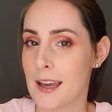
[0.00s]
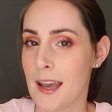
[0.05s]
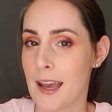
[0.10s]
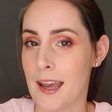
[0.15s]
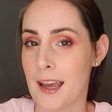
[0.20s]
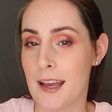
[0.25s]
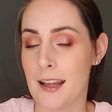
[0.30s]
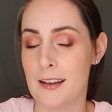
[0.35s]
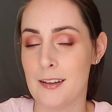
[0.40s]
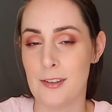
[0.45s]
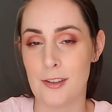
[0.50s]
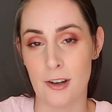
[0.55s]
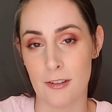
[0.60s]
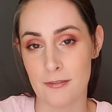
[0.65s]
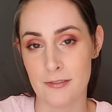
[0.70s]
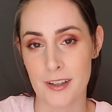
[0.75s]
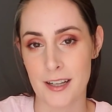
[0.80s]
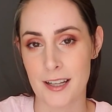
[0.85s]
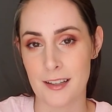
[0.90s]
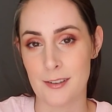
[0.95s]
And
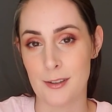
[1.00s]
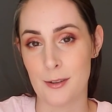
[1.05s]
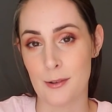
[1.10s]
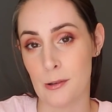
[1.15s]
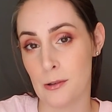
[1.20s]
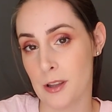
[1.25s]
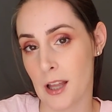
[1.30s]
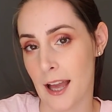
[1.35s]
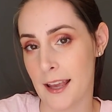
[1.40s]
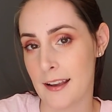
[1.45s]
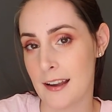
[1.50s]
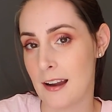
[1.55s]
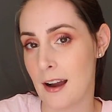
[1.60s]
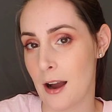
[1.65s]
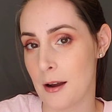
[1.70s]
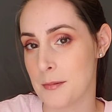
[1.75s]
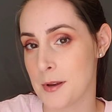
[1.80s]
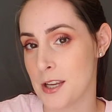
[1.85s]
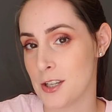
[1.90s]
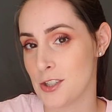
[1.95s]
don't forget to like,
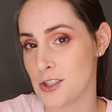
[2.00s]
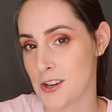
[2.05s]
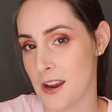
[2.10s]
comment,